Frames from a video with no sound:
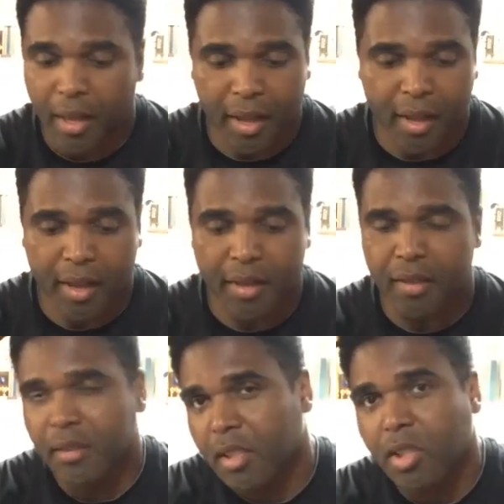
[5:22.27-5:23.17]

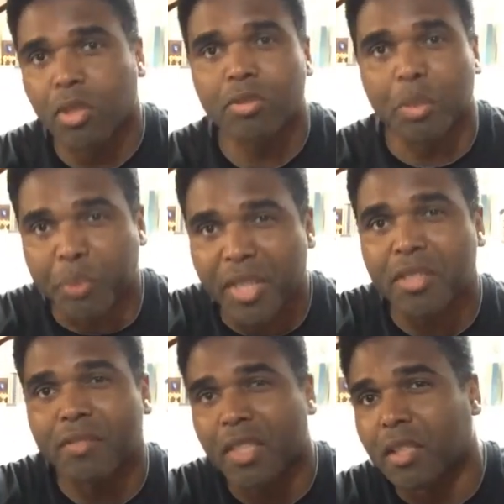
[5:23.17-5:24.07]
and you know the
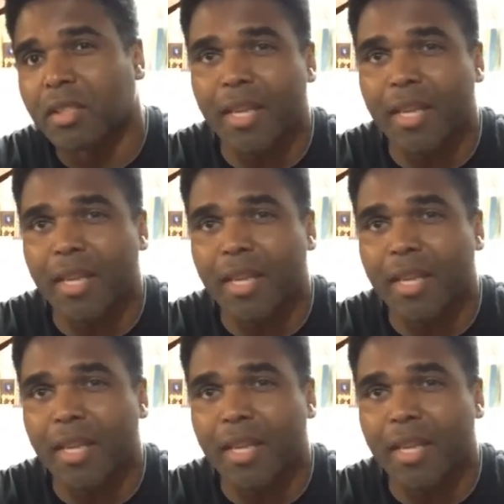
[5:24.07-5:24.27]
pitch of the,